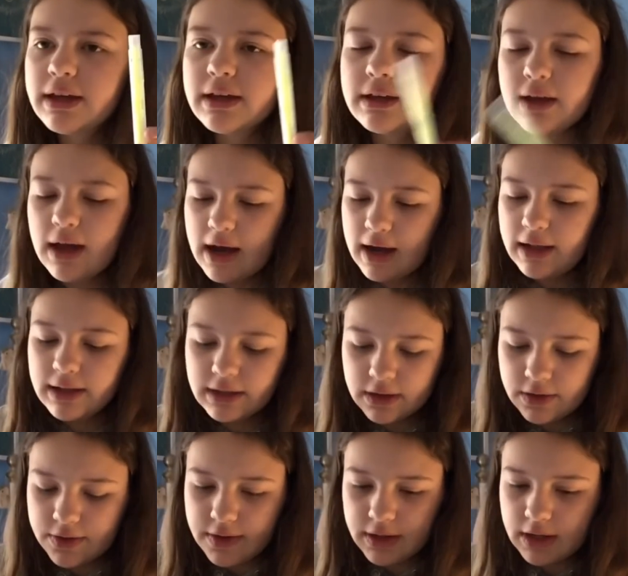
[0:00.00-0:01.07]
a highlighter
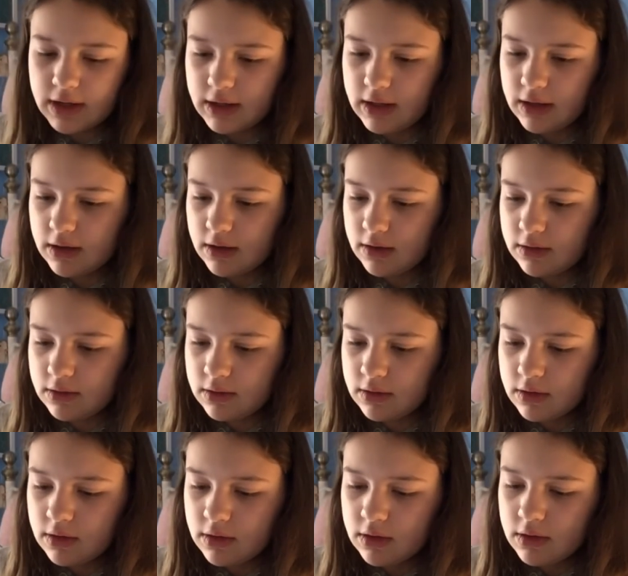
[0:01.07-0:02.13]
thing in here.
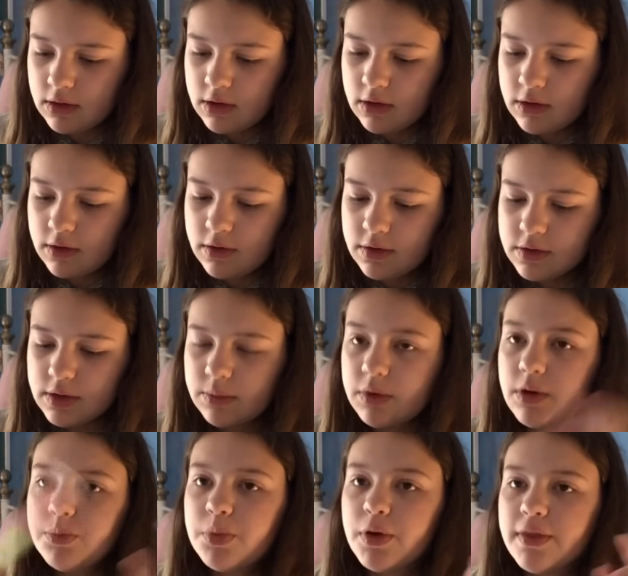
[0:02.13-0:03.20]
So I'm
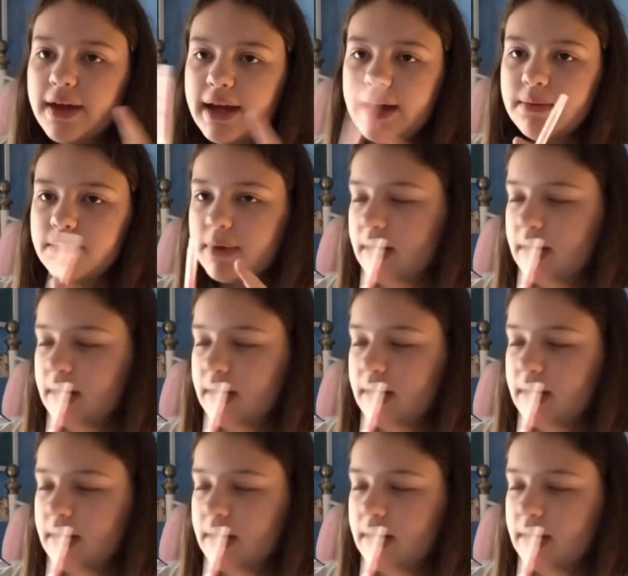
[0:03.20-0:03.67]
going to put that in my